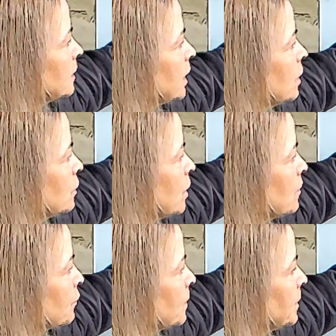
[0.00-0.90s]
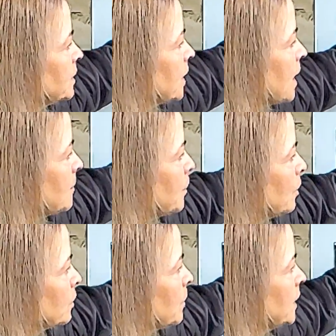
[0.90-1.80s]
They don't go from the top all
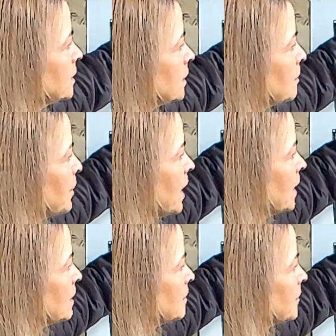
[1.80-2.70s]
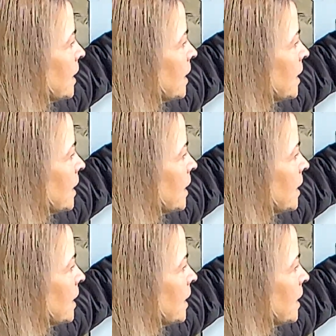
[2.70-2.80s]
the way to the bottom.